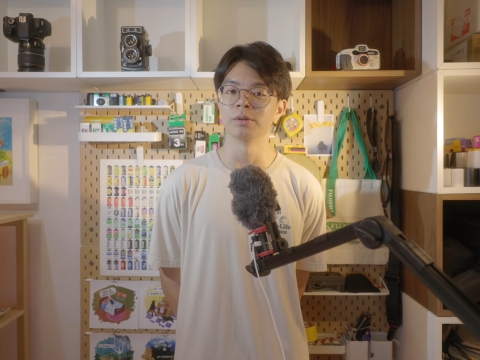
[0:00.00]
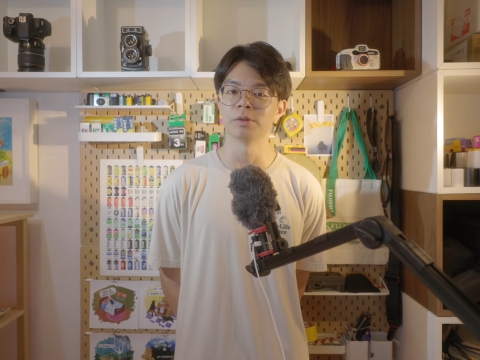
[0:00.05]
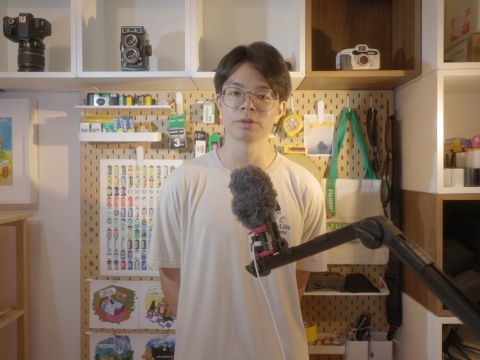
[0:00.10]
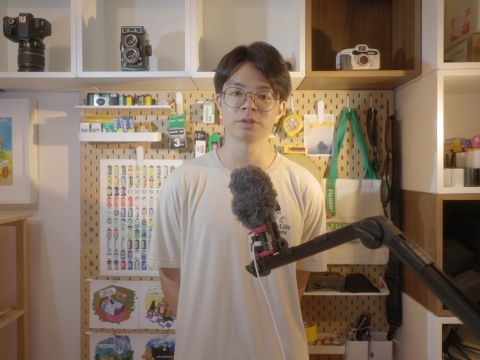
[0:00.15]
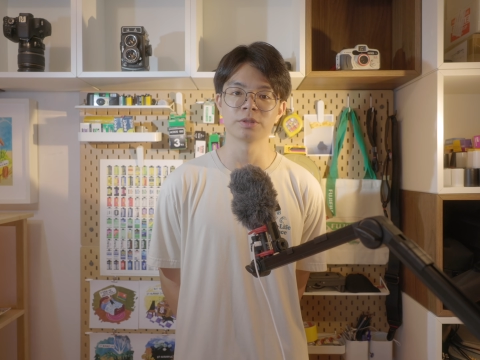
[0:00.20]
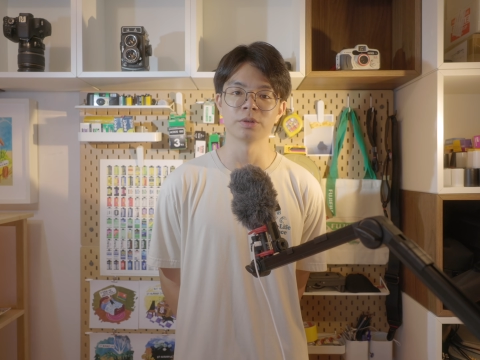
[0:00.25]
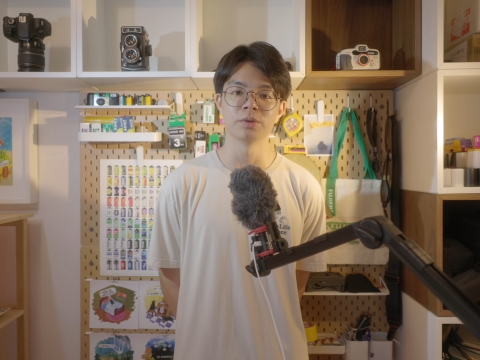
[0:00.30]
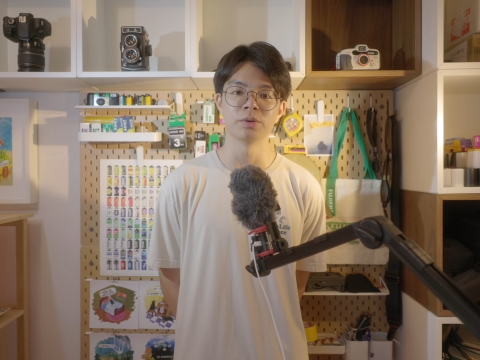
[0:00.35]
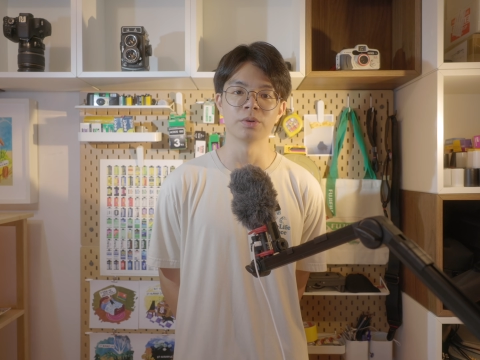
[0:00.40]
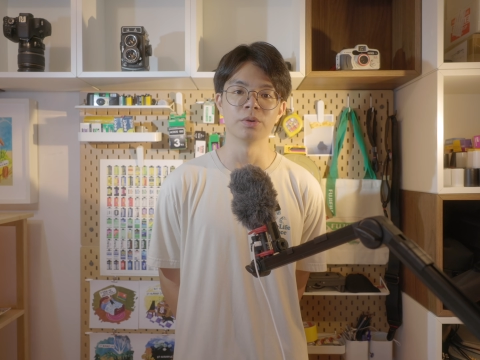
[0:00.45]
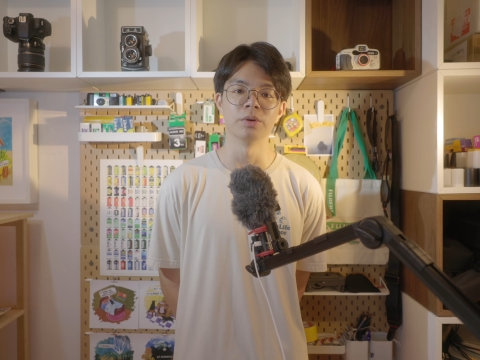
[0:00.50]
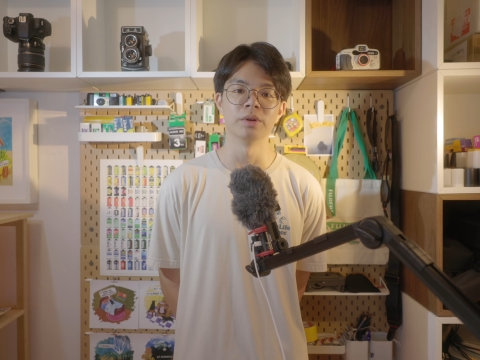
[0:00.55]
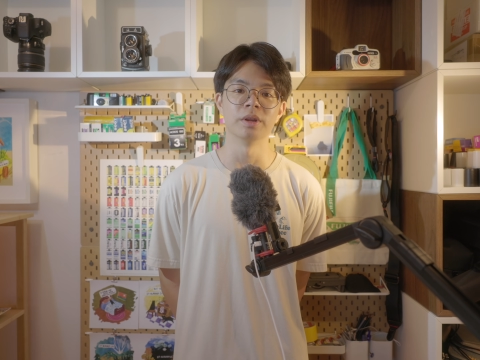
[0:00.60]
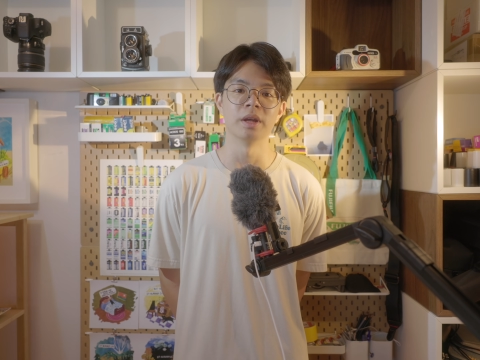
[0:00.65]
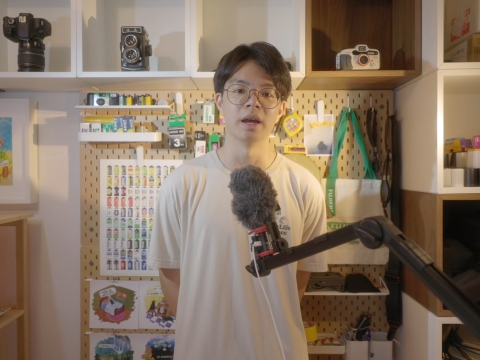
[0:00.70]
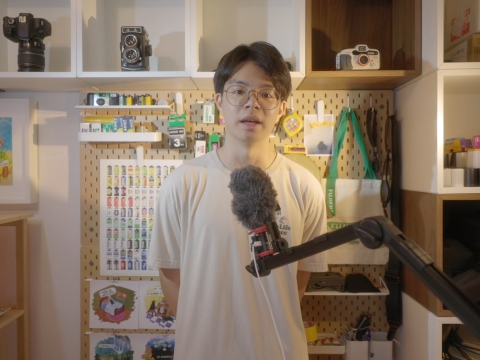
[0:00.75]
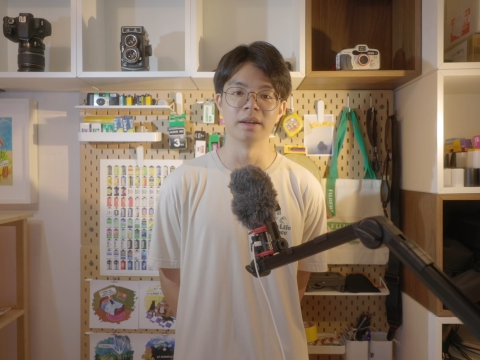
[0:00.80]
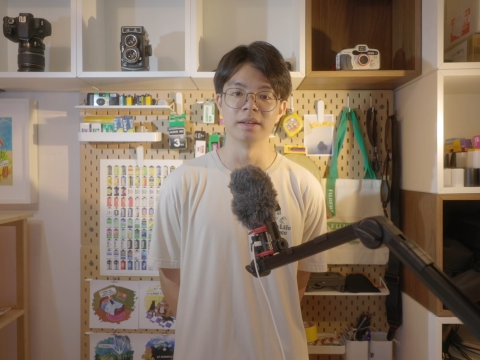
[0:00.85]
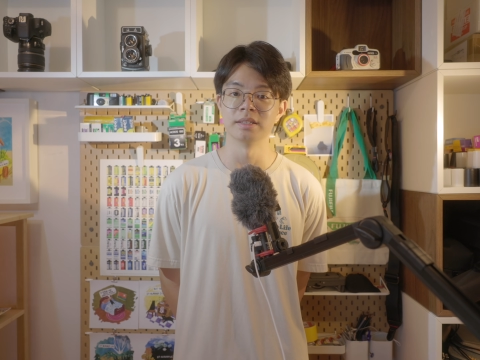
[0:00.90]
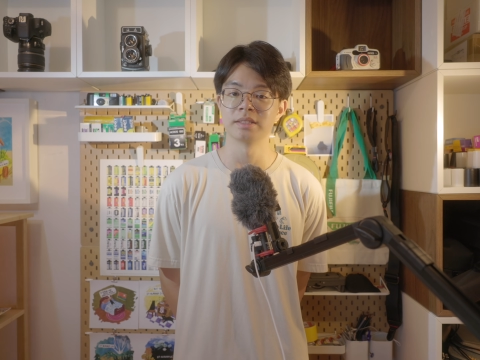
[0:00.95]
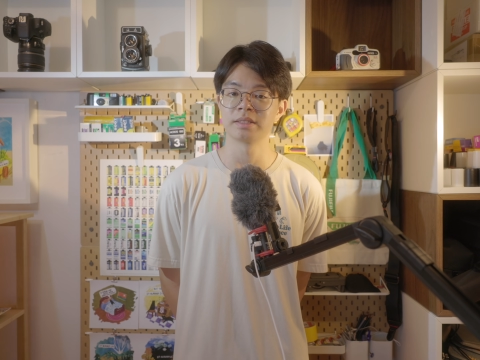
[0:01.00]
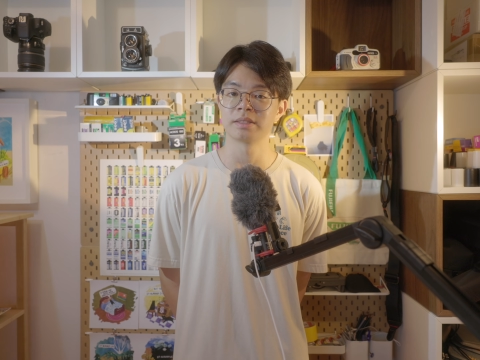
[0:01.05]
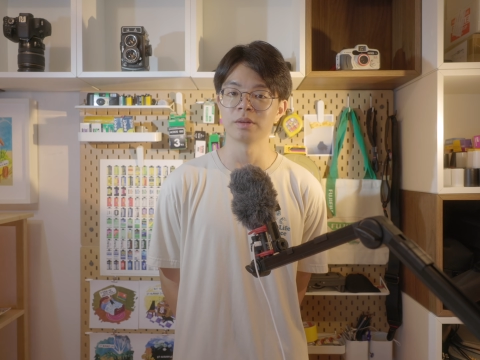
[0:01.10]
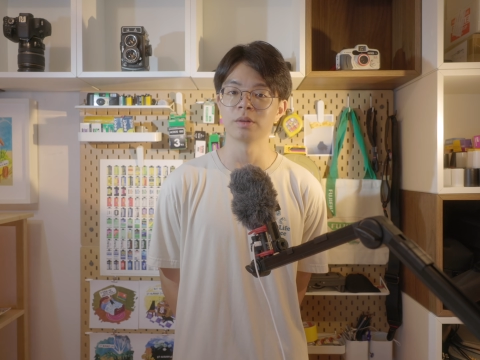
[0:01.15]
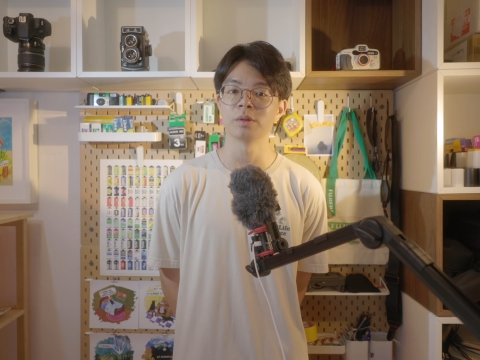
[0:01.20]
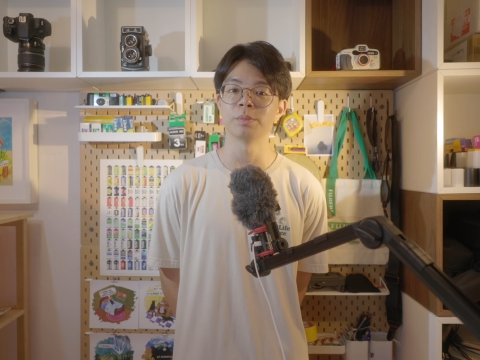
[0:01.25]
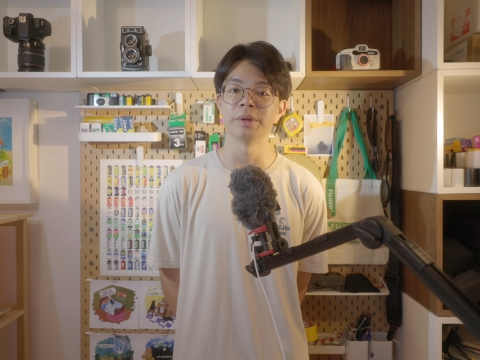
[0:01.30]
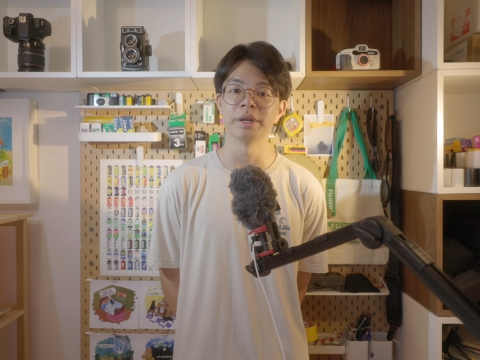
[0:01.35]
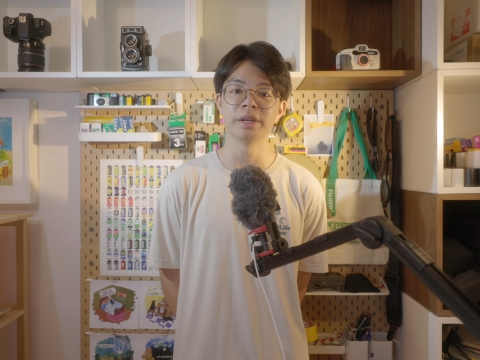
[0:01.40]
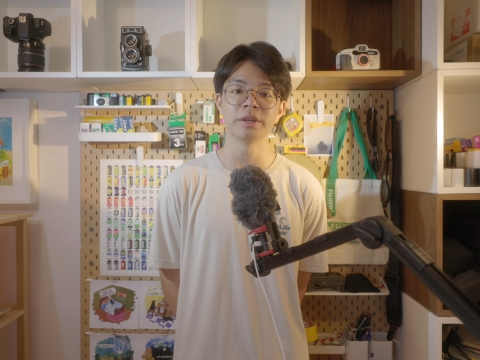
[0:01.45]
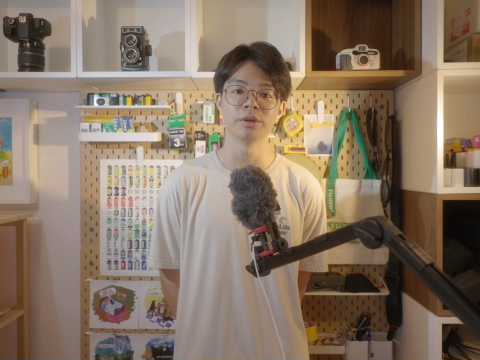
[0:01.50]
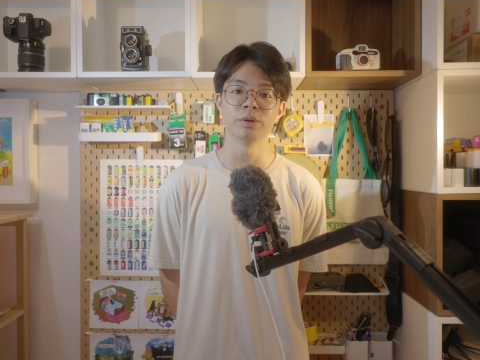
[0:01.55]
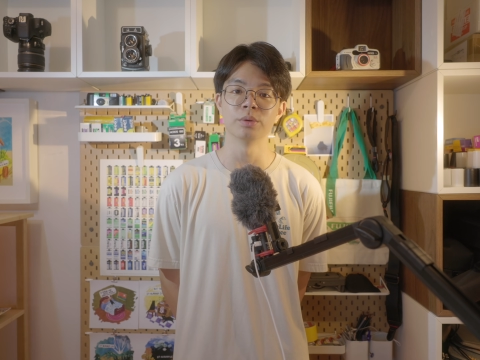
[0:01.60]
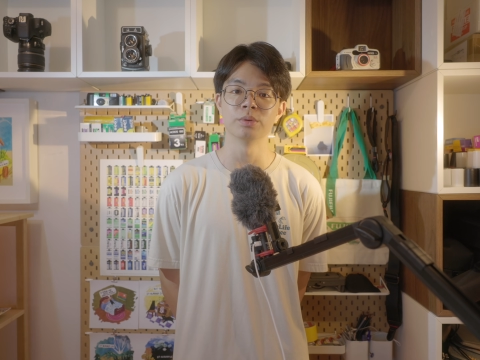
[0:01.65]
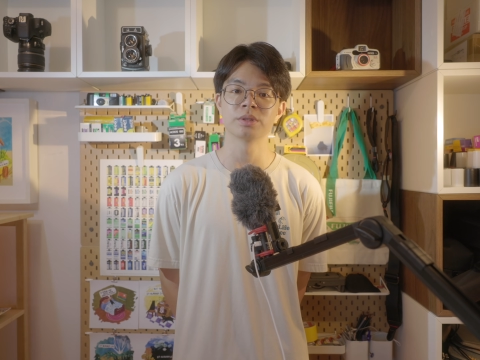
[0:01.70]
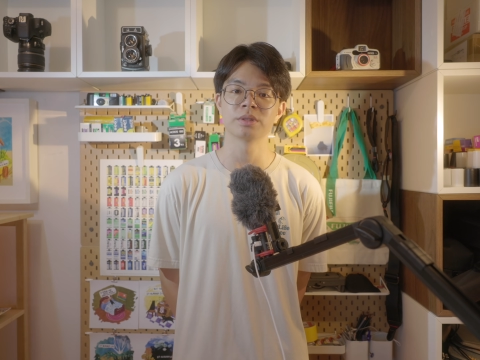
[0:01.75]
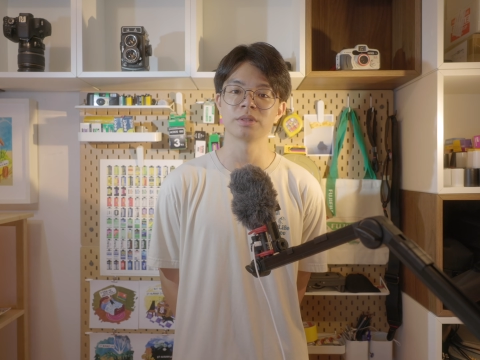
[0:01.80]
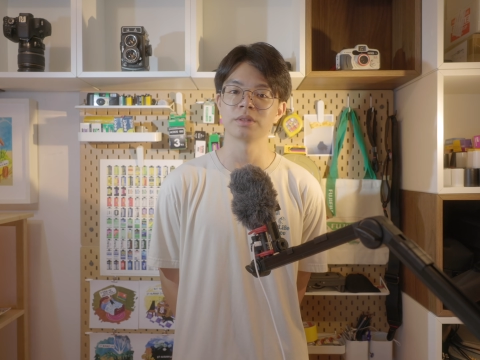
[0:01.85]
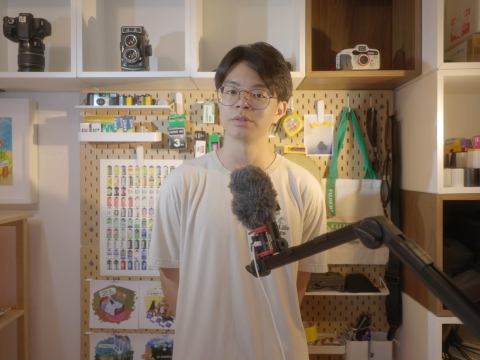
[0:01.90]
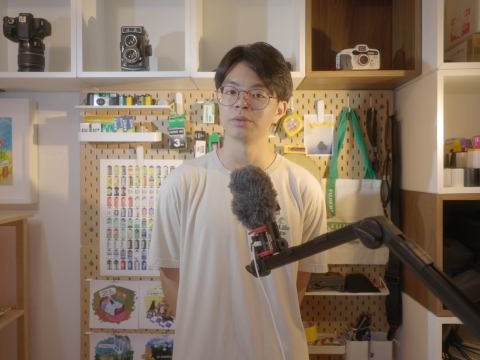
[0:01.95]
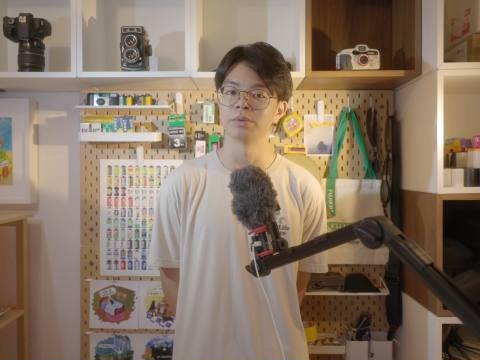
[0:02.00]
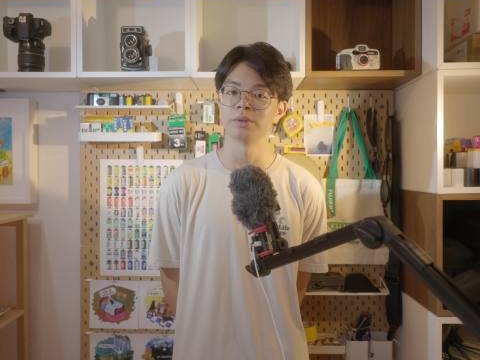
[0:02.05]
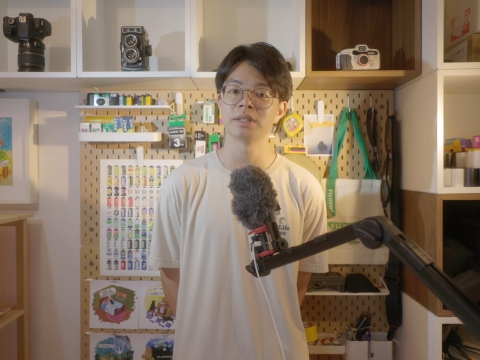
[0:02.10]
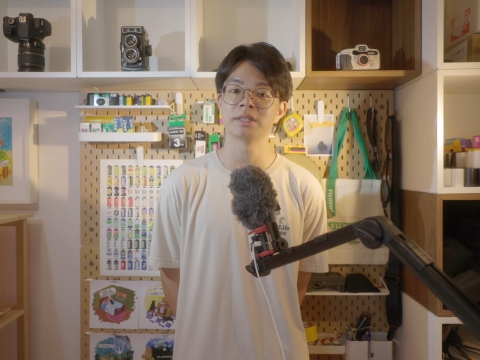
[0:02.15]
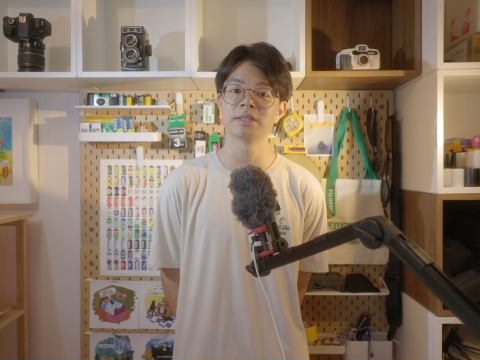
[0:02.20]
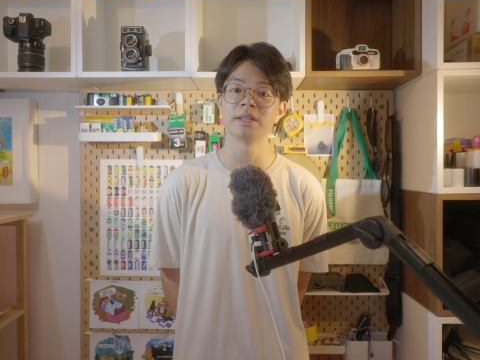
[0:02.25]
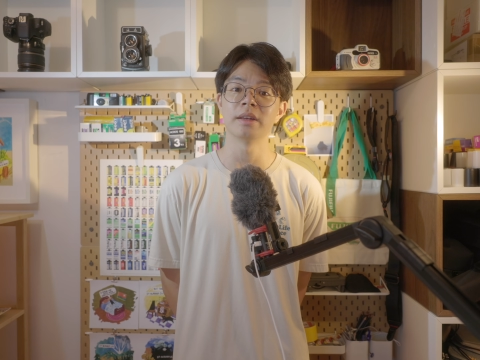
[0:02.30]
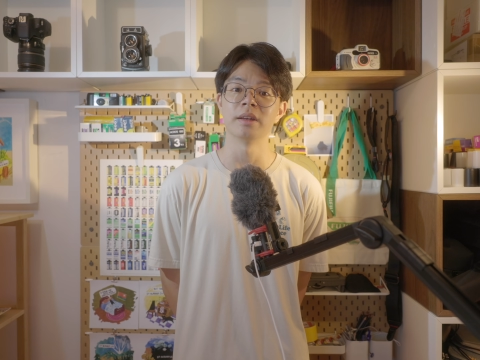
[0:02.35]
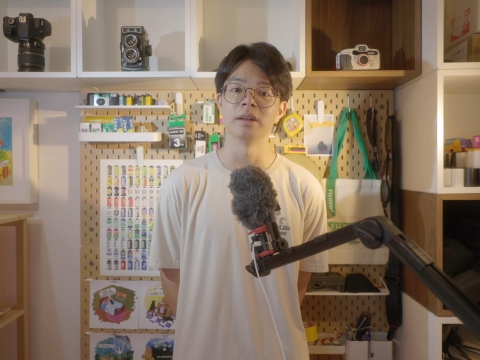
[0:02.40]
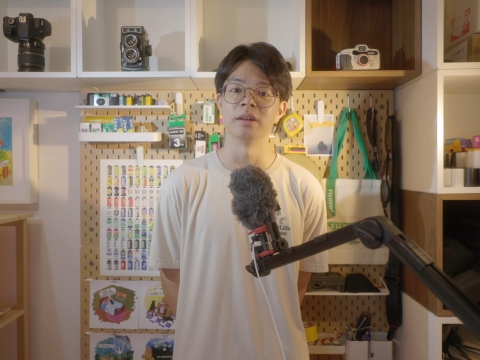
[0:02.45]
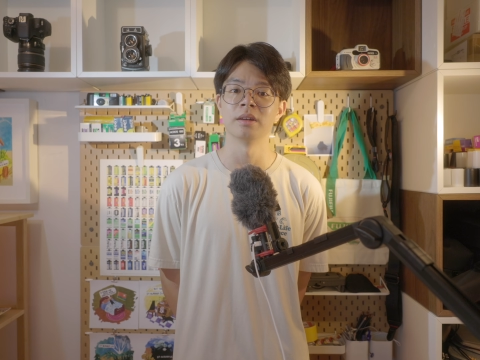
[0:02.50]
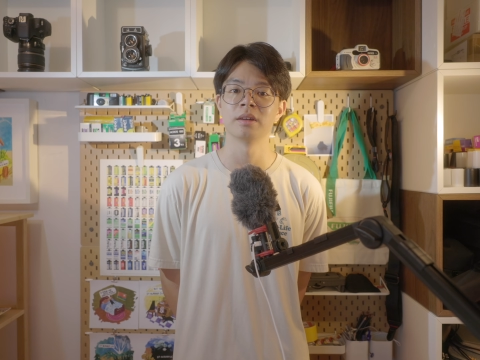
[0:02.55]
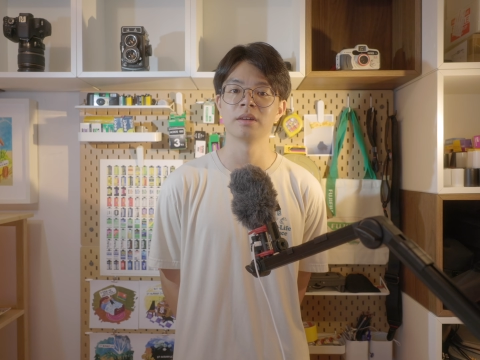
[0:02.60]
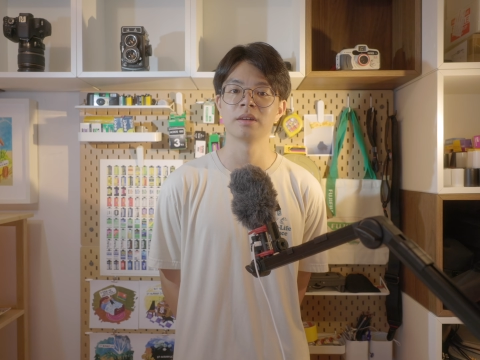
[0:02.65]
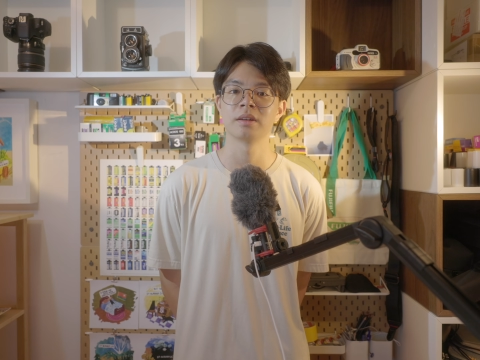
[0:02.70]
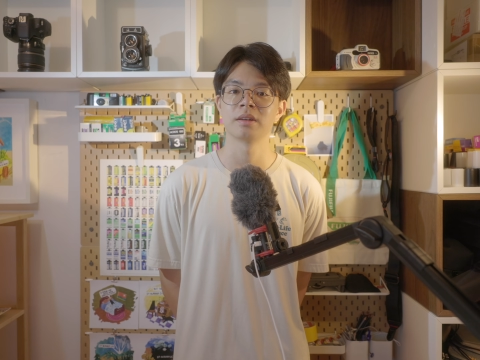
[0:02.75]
looks so good and is still being used to this day.